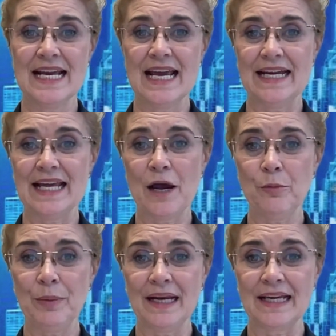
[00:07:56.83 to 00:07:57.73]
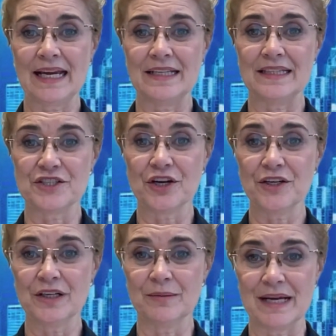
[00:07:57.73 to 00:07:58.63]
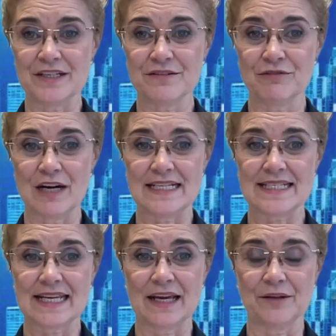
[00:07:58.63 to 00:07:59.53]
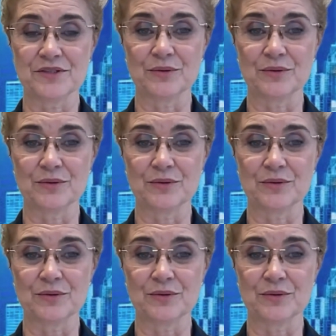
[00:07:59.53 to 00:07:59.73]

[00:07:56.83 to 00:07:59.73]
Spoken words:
and help allocate the total amount of rates a council